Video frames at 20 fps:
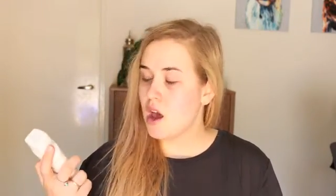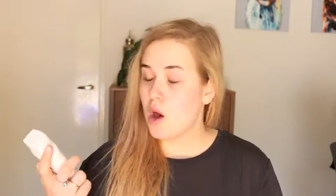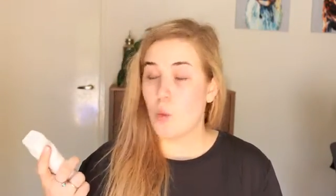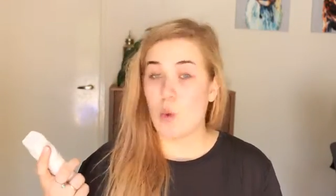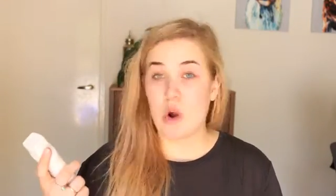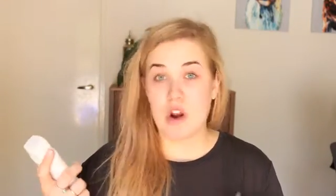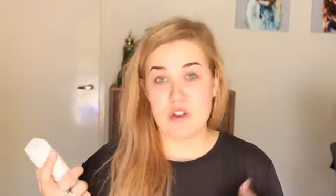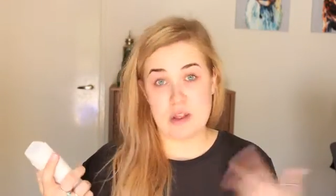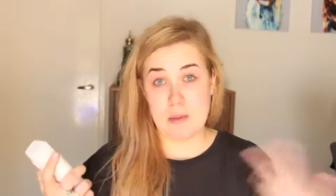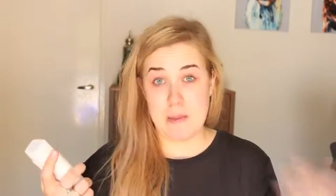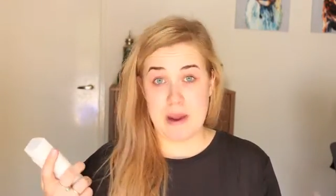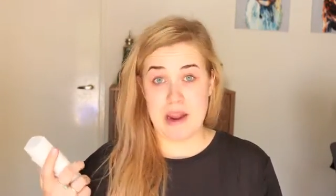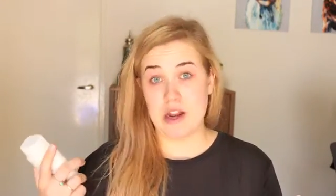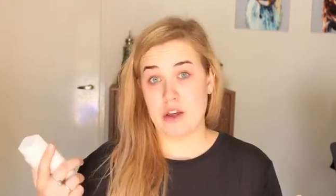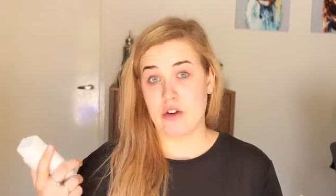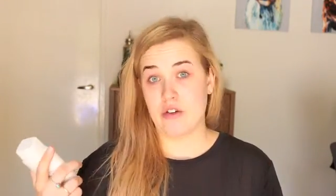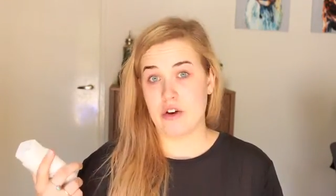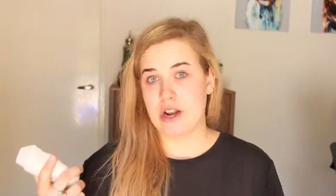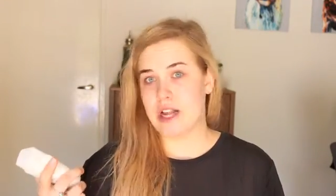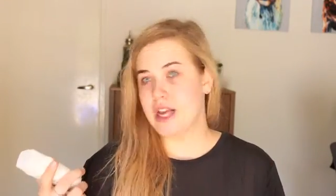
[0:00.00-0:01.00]
One of the main
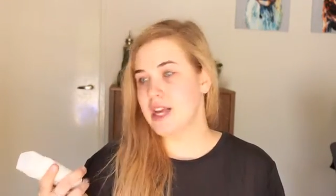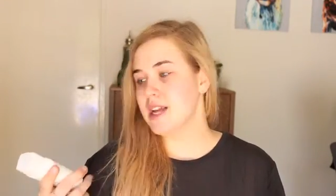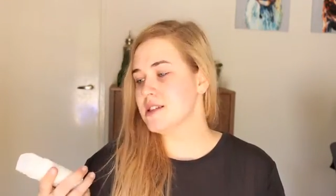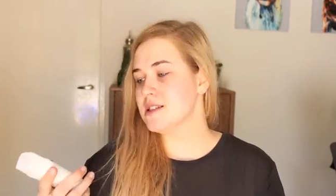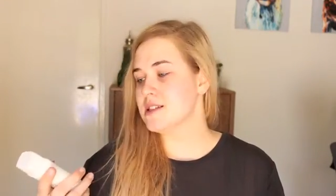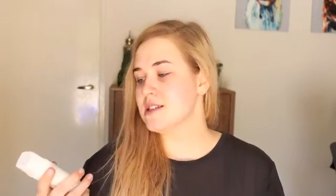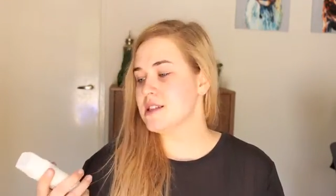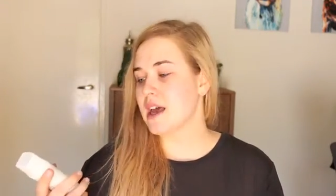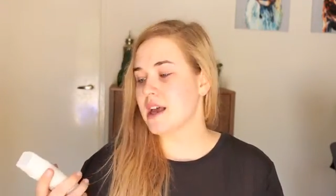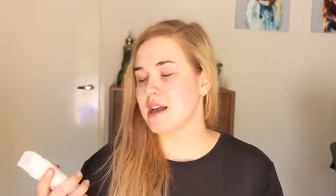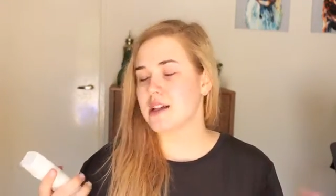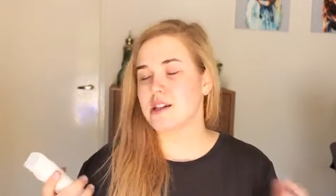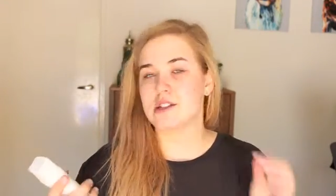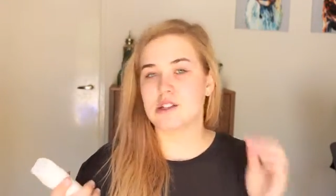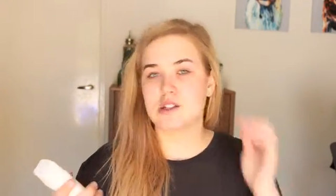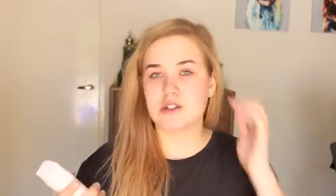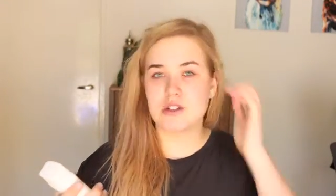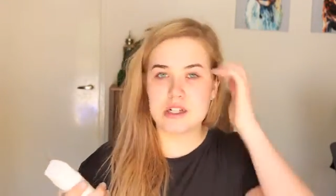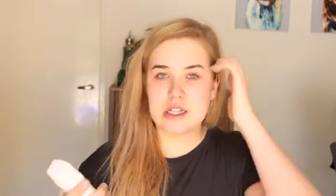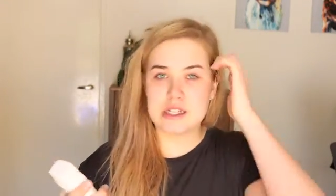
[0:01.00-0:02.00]
ingredients. And
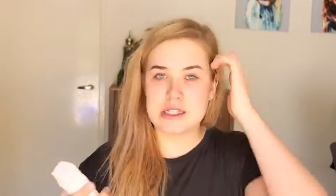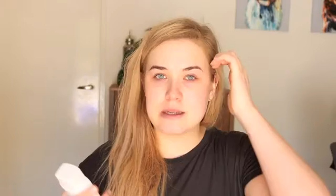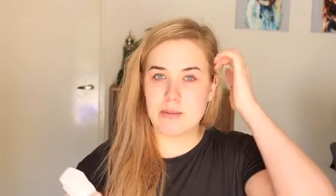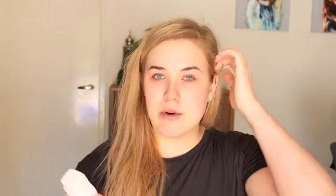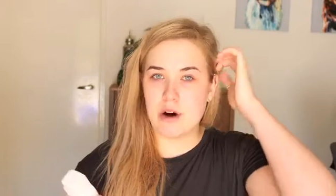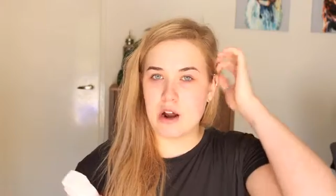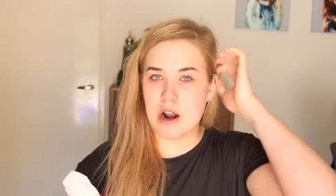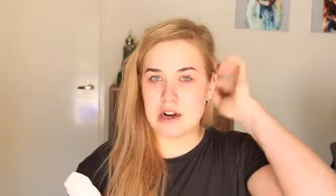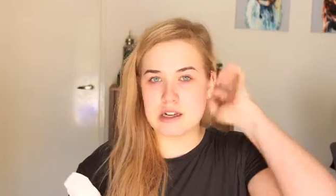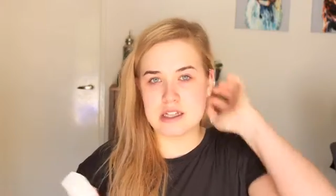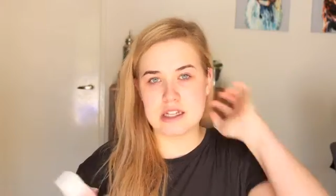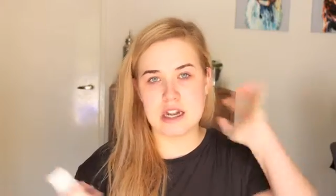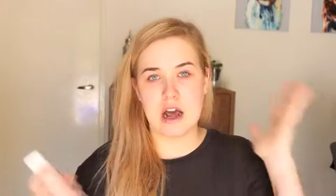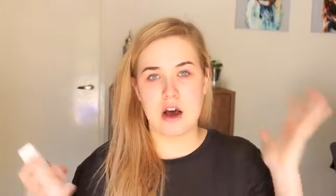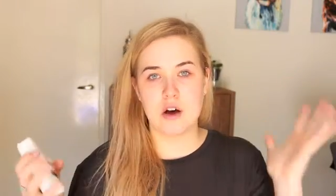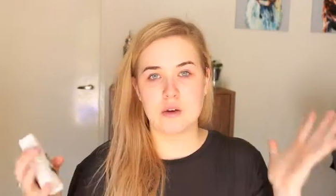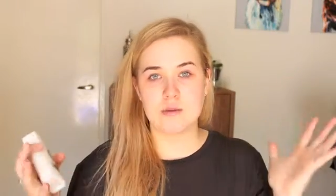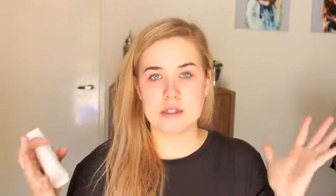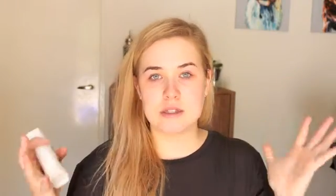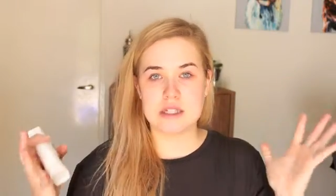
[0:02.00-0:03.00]
glycerin is a product that
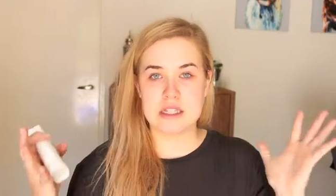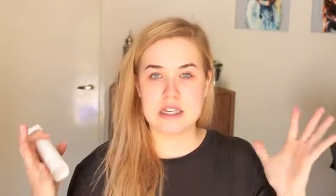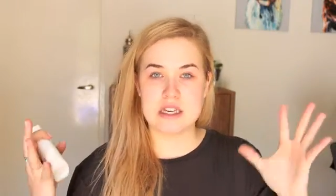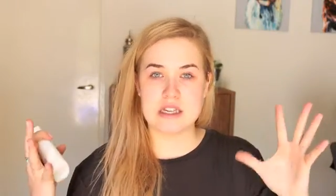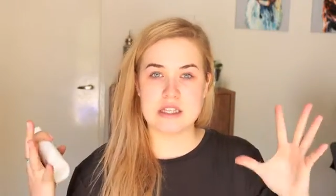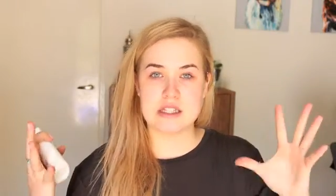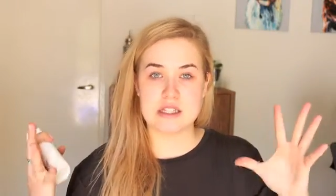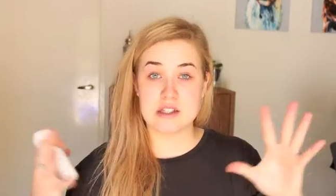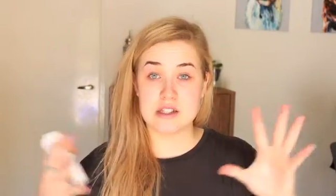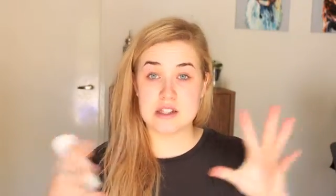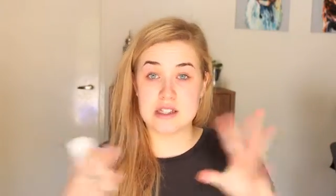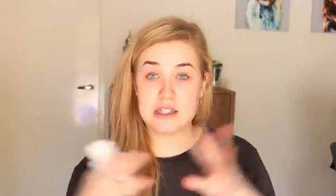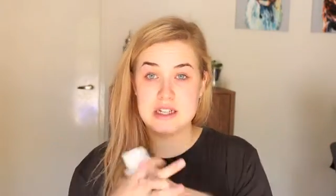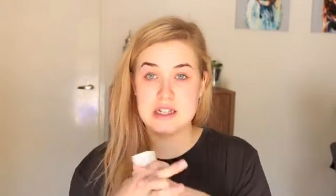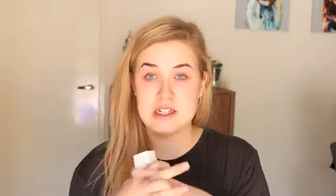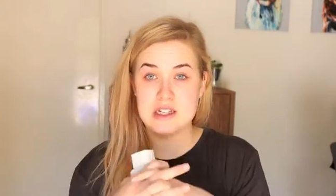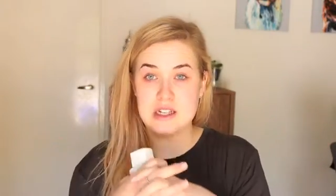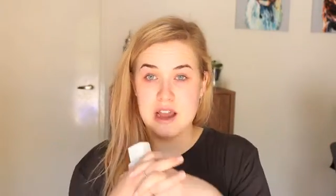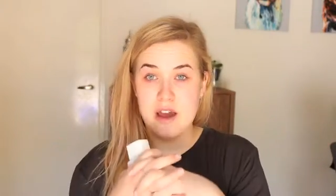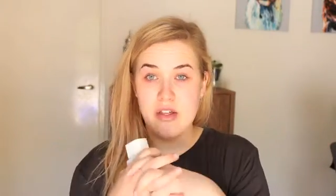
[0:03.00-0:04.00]
helps things stick
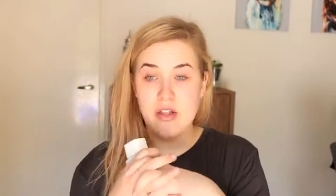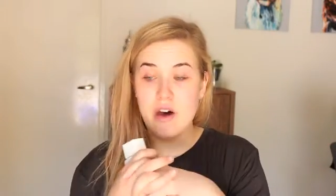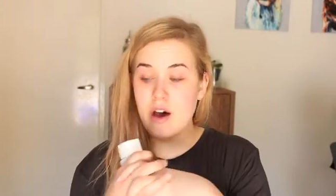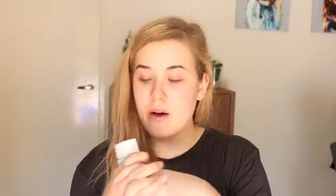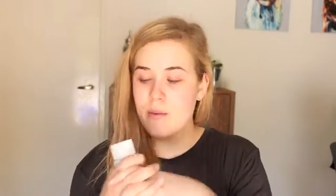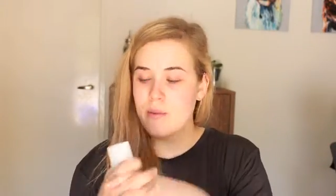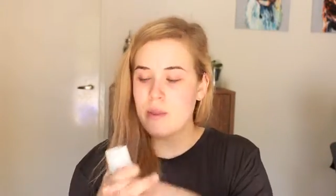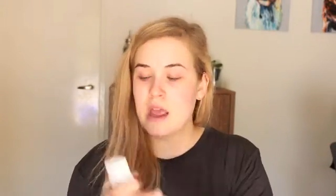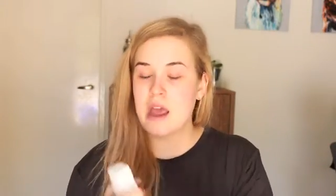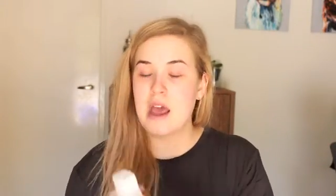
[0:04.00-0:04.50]
together.